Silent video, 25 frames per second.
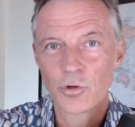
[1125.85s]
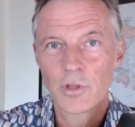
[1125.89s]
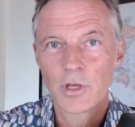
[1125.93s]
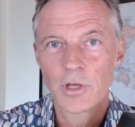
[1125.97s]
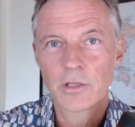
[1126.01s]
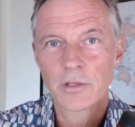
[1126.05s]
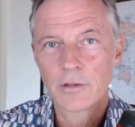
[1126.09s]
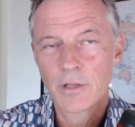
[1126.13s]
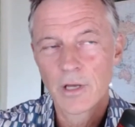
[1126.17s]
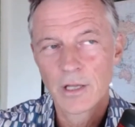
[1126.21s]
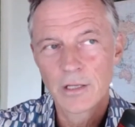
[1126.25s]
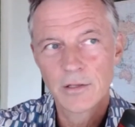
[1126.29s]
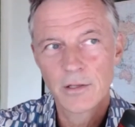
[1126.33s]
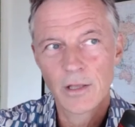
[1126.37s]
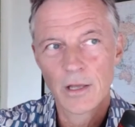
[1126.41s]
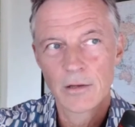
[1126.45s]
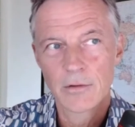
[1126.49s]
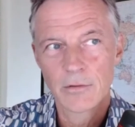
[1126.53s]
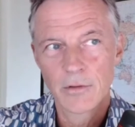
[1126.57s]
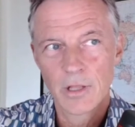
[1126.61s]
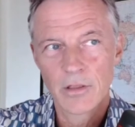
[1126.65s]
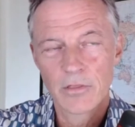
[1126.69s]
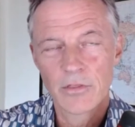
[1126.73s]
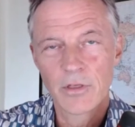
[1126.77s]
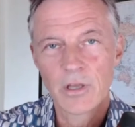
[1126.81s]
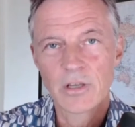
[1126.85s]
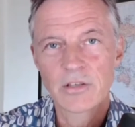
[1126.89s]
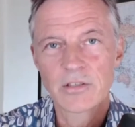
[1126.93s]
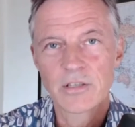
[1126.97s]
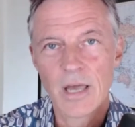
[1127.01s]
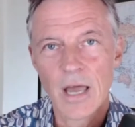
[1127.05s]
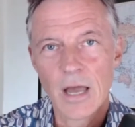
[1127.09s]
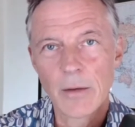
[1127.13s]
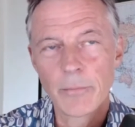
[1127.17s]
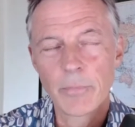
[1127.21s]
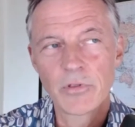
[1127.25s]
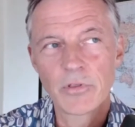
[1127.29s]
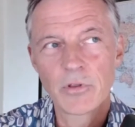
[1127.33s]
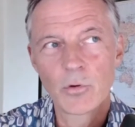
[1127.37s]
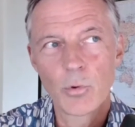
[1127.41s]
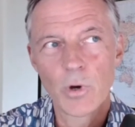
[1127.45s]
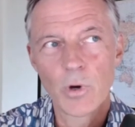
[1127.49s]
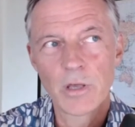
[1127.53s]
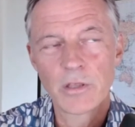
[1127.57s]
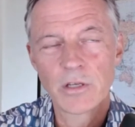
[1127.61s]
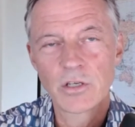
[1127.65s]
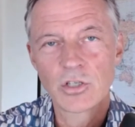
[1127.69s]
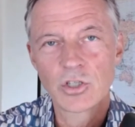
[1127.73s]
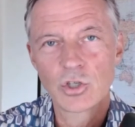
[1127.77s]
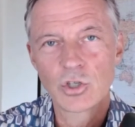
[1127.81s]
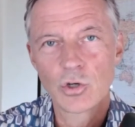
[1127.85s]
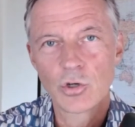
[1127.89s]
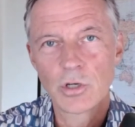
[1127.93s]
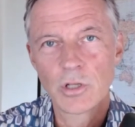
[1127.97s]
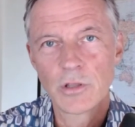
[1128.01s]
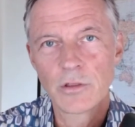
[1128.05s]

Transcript: that things happen the way they should